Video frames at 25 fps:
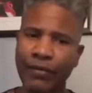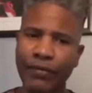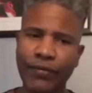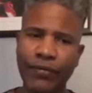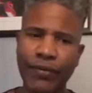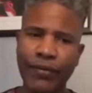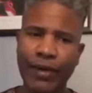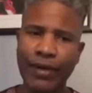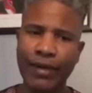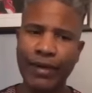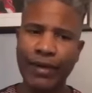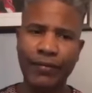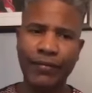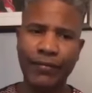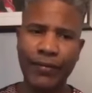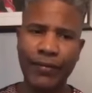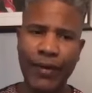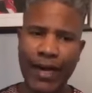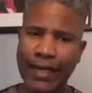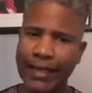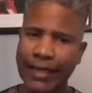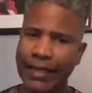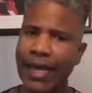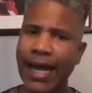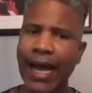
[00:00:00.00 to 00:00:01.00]

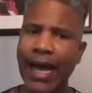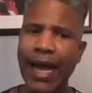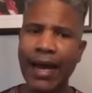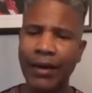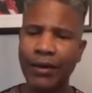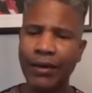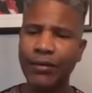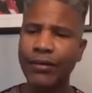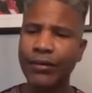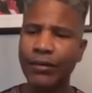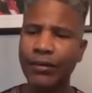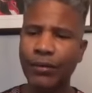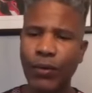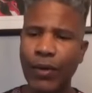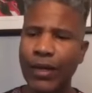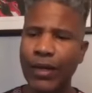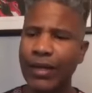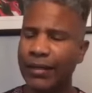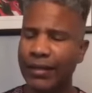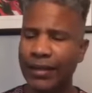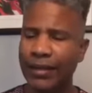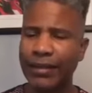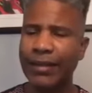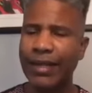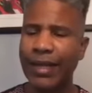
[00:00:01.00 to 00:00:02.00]
find out what
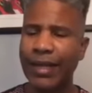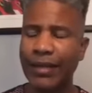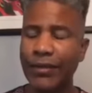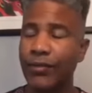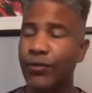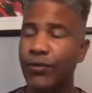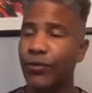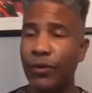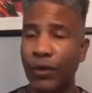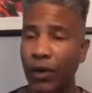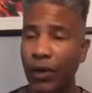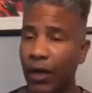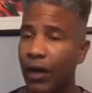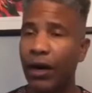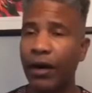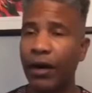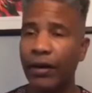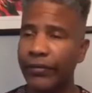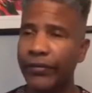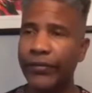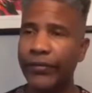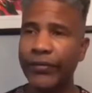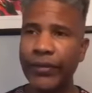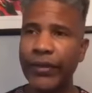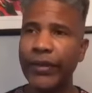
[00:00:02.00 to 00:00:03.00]
is it that you
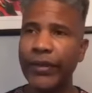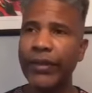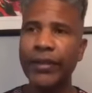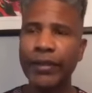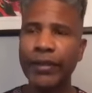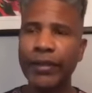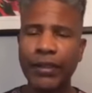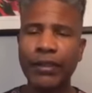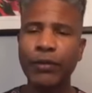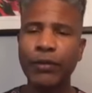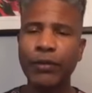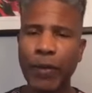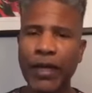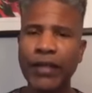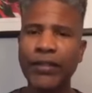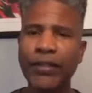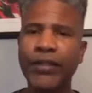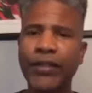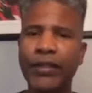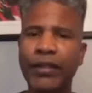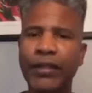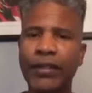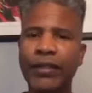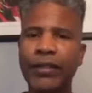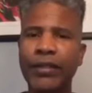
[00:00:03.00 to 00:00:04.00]
love,
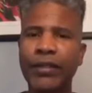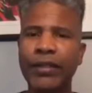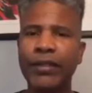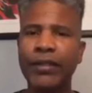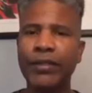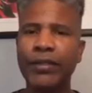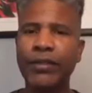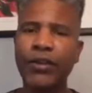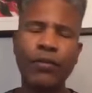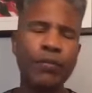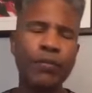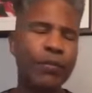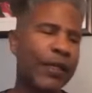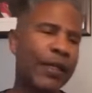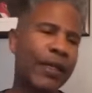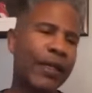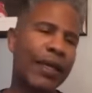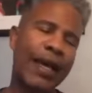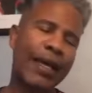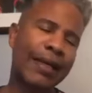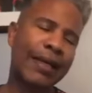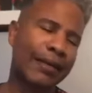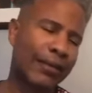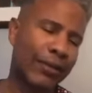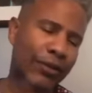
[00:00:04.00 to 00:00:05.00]
especially. Don't be
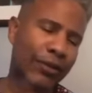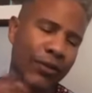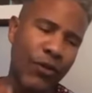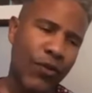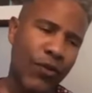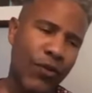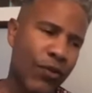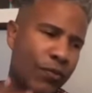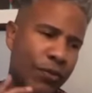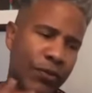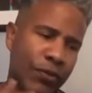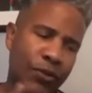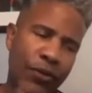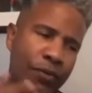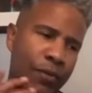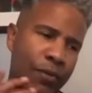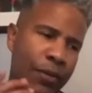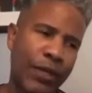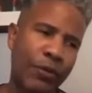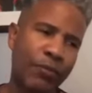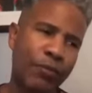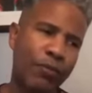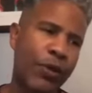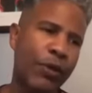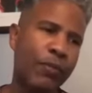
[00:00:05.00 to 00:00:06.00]
like so
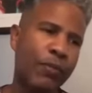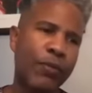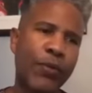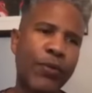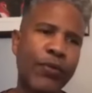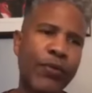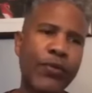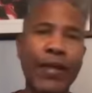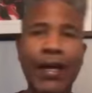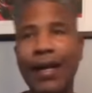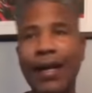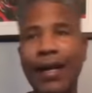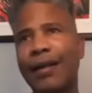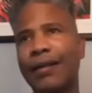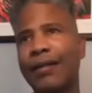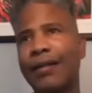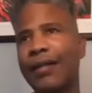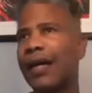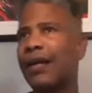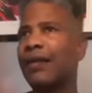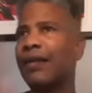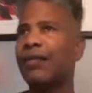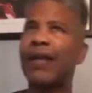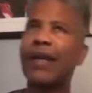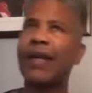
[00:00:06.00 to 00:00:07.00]
many people that are
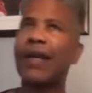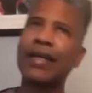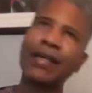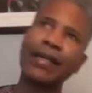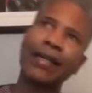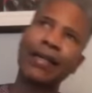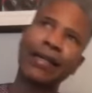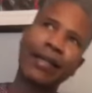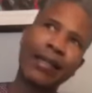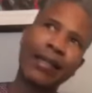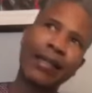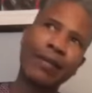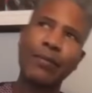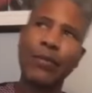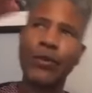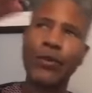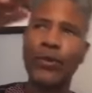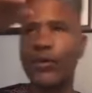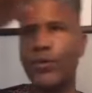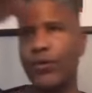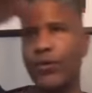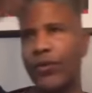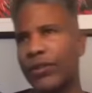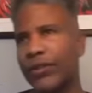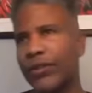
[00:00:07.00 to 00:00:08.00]
kind of like in
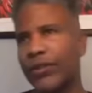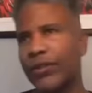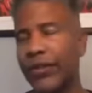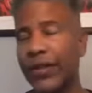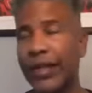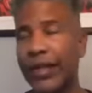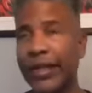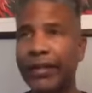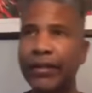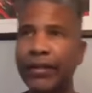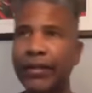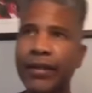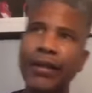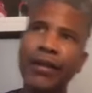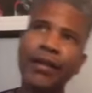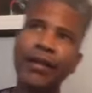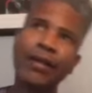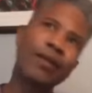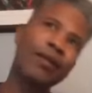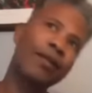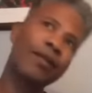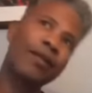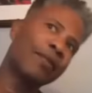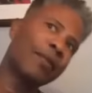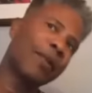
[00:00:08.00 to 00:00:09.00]
limbo, wondering,
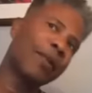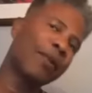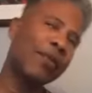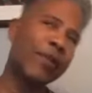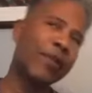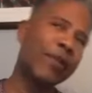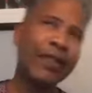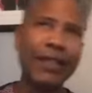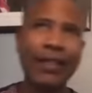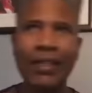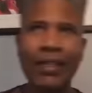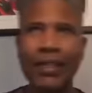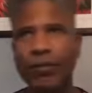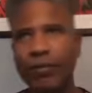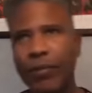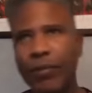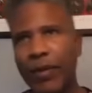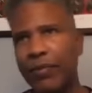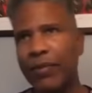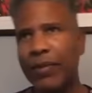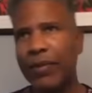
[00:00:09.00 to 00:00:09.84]
oh, maybe this, maybe